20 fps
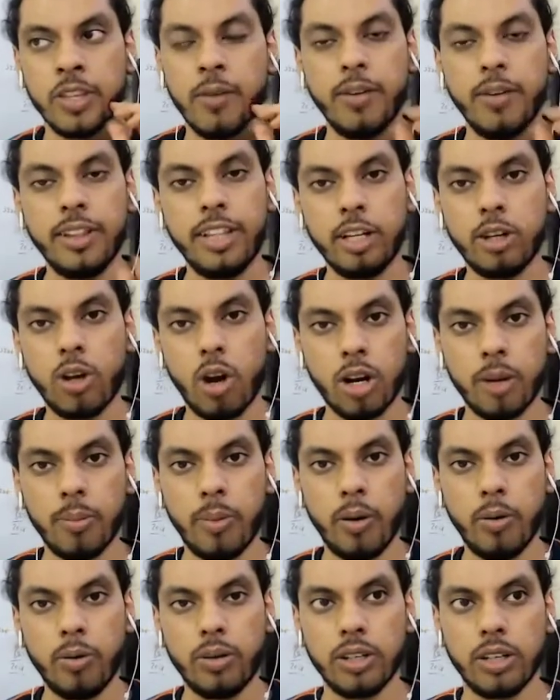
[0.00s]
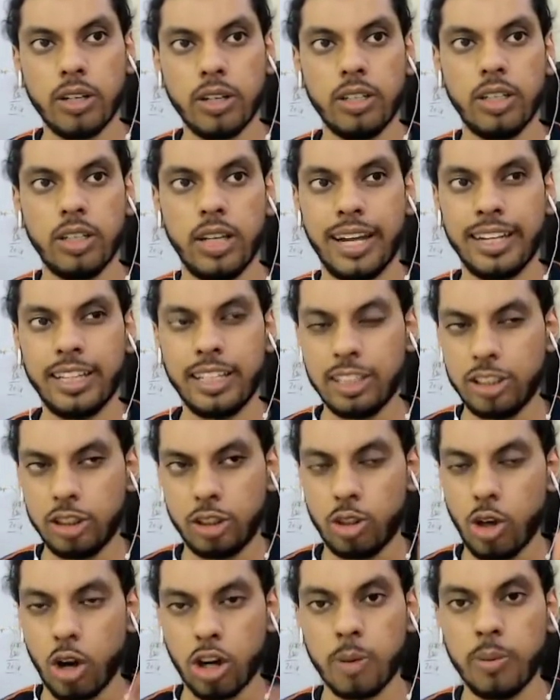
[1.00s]
where they talk about this,
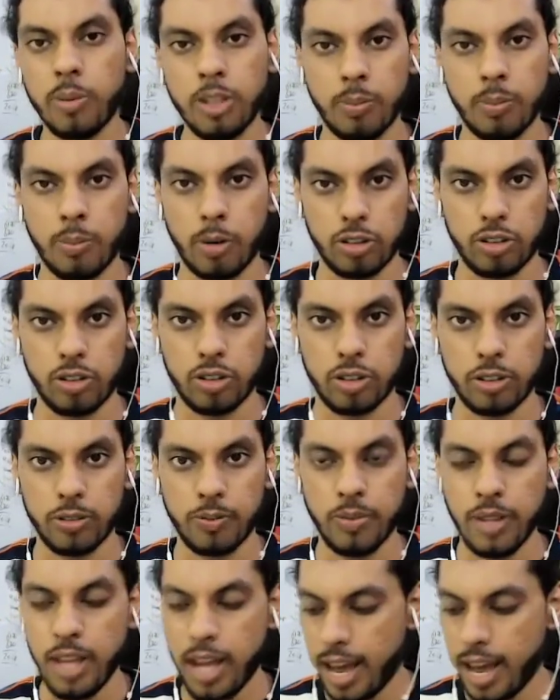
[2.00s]
document the process.